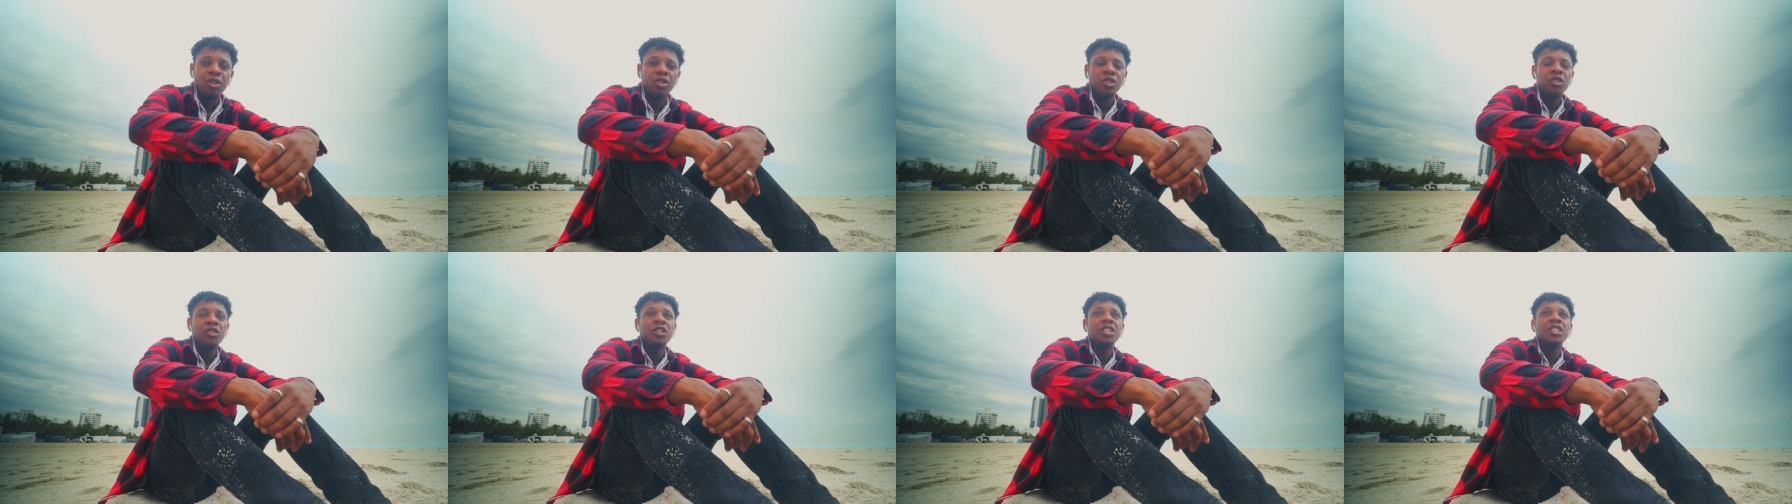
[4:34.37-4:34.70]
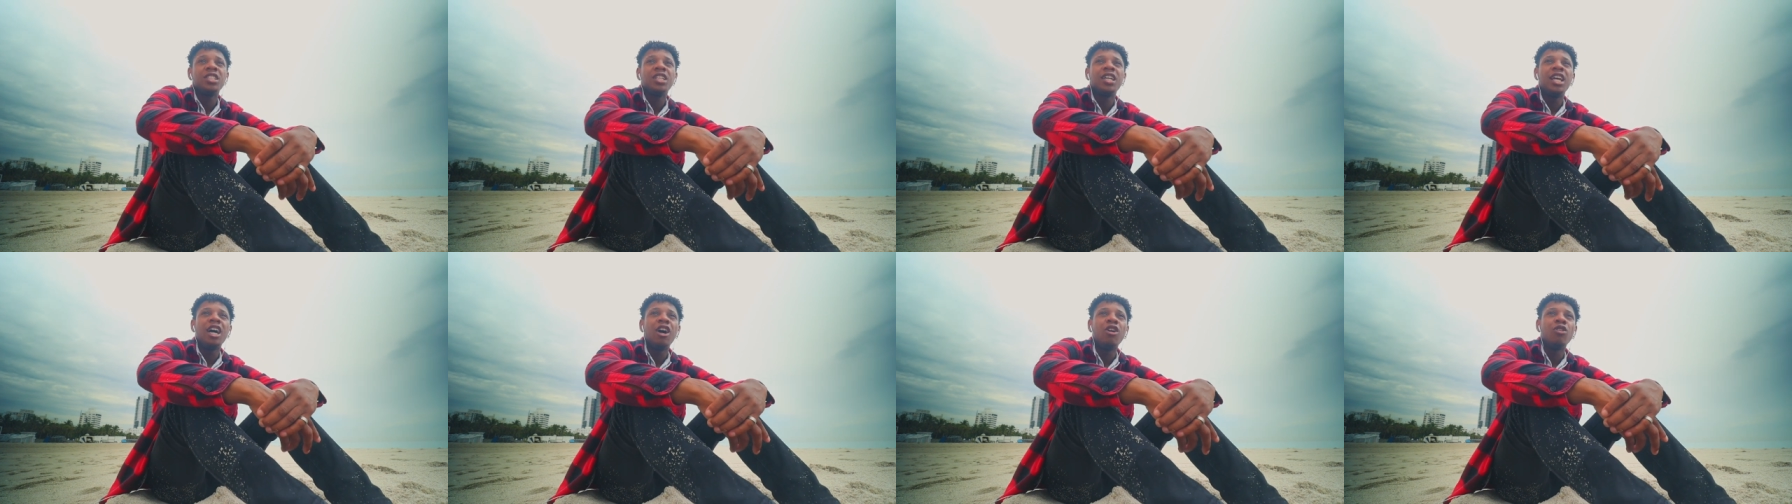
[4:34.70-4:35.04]
do you
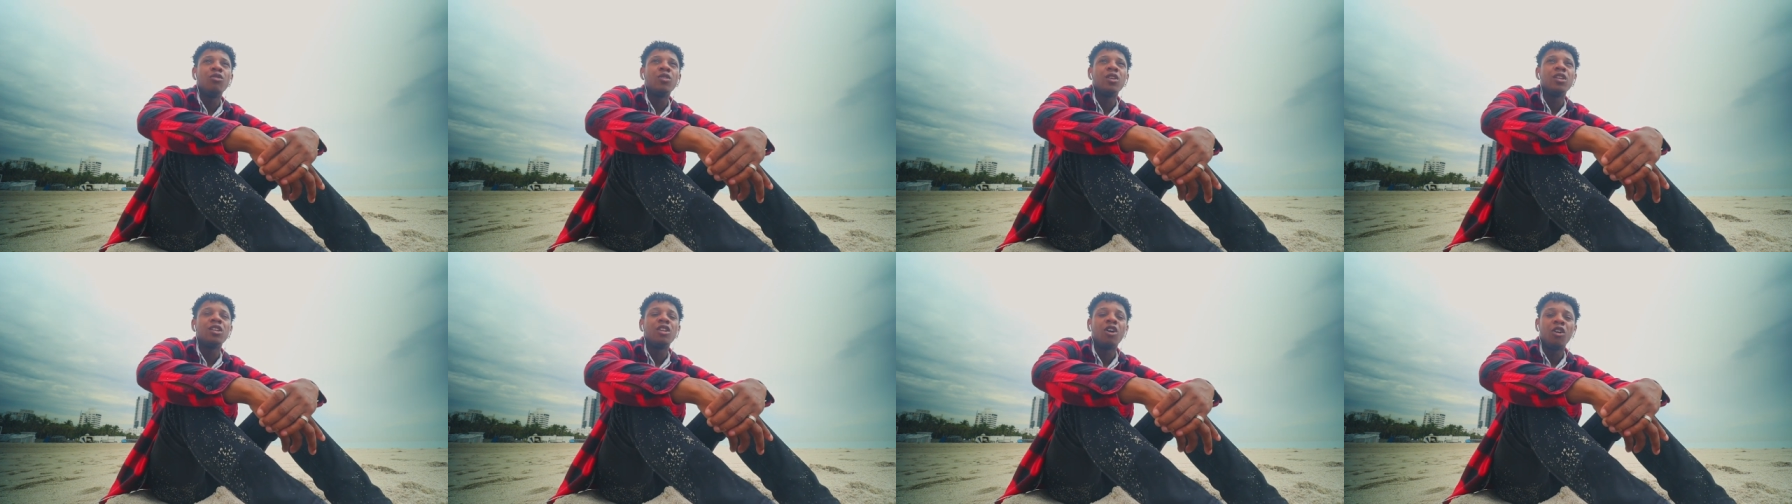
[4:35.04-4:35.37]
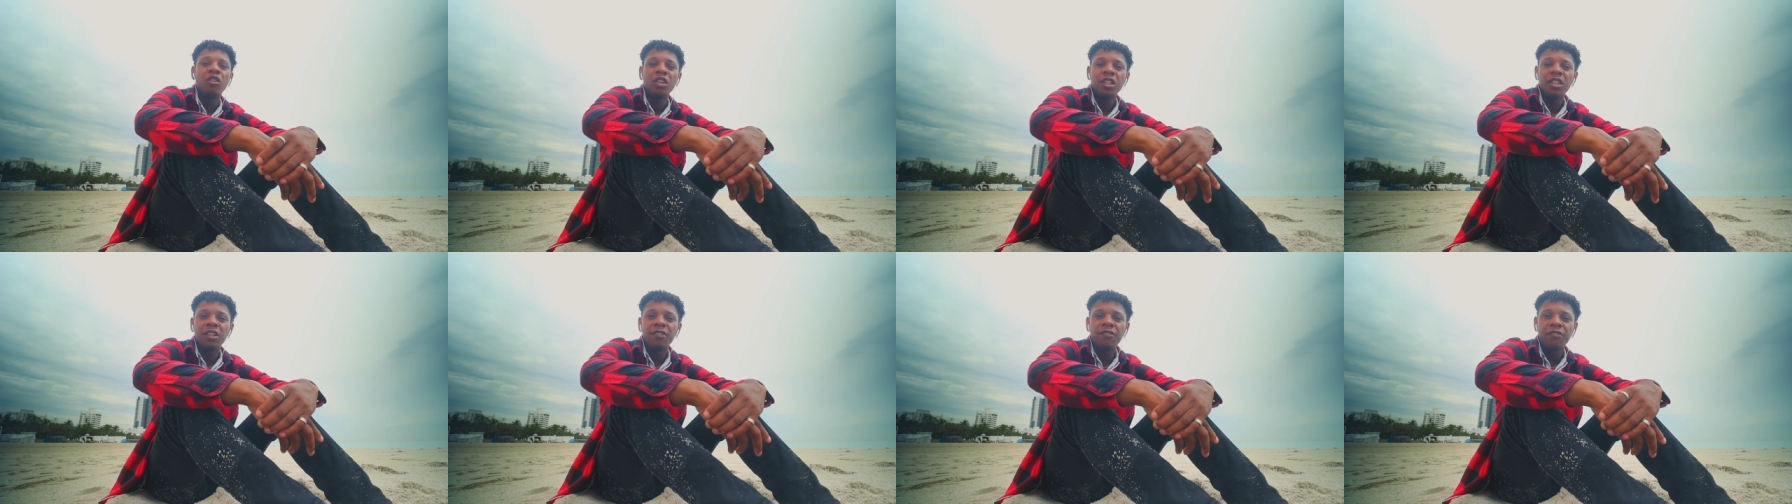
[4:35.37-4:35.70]
understand how
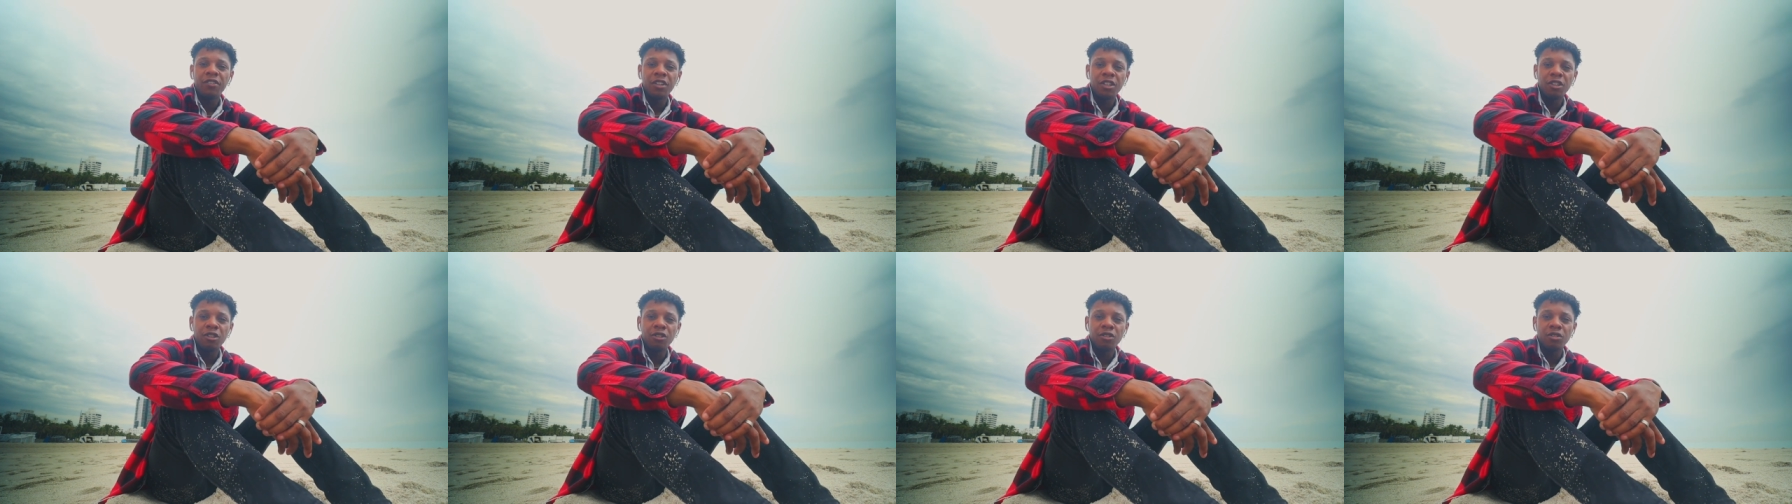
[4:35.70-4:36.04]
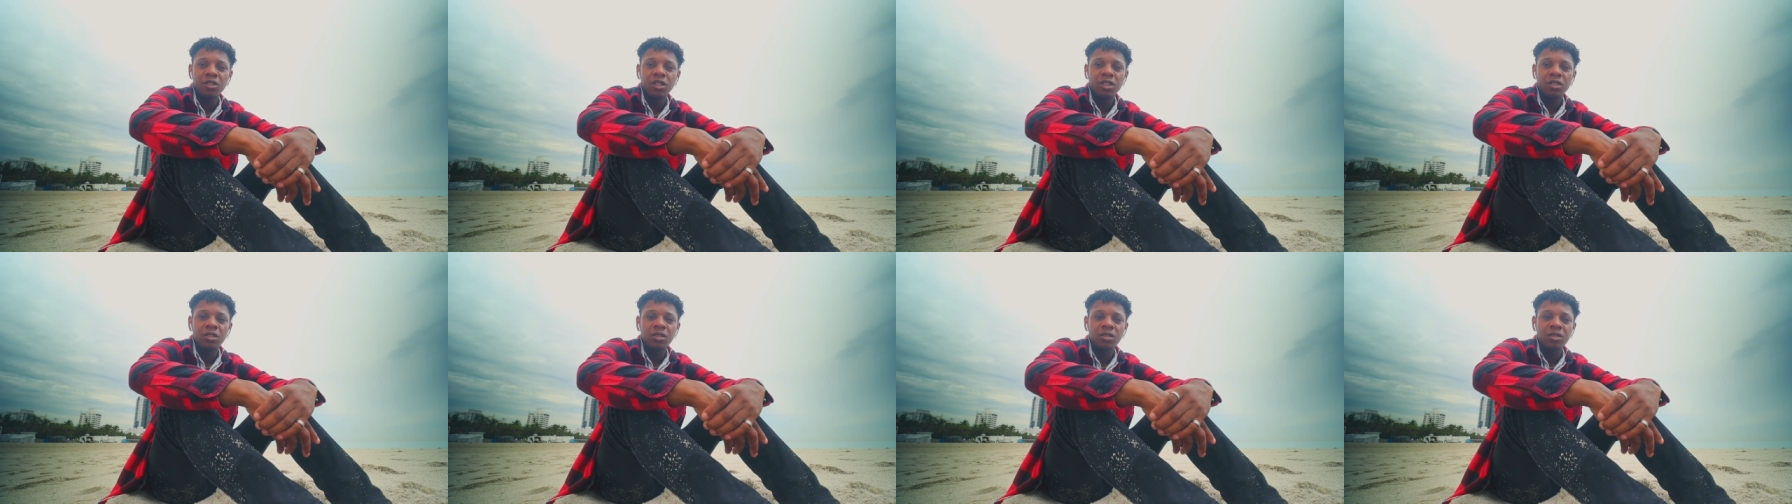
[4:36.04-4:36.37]
lonely it
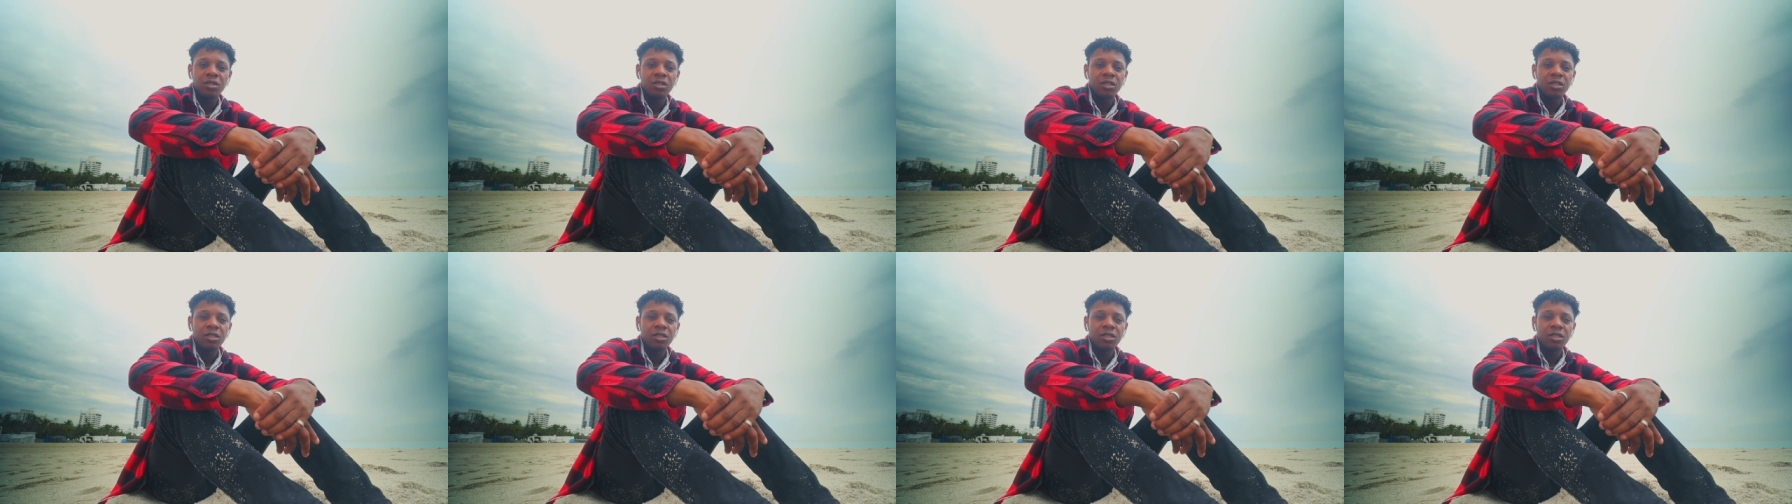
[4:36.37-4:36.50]
feels